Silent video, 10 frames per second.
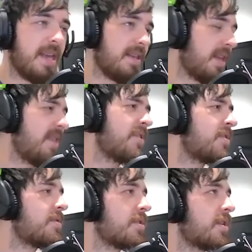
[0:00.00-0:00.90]

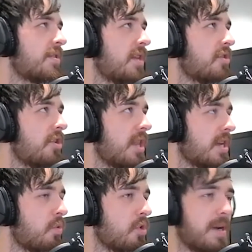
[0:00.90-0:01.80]
even down to
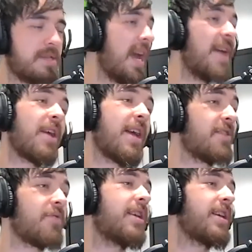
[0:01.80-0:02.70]
like quarterback. So
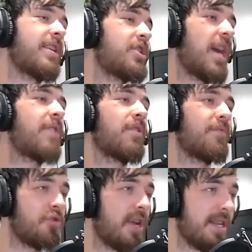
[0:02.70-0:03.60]
everything, right? In general,
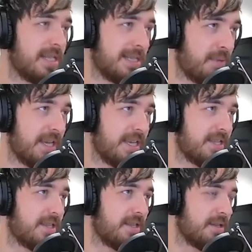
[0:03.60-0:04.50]
if you try to
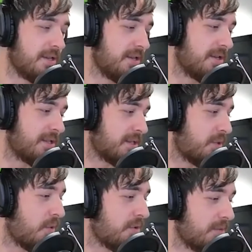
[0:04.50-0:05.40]
explain the
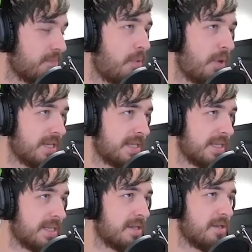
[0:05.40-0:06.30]
scoring and point
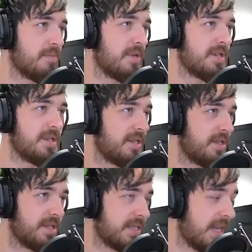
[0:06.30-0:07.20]
system and
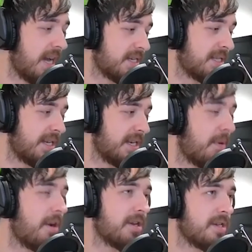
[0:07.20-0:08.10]
the stats in
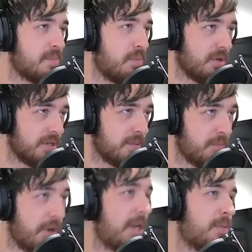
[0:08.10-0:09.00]
American sports to
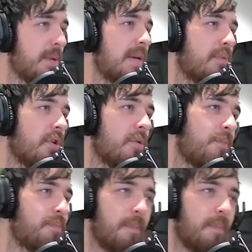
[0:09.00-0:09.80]
British people,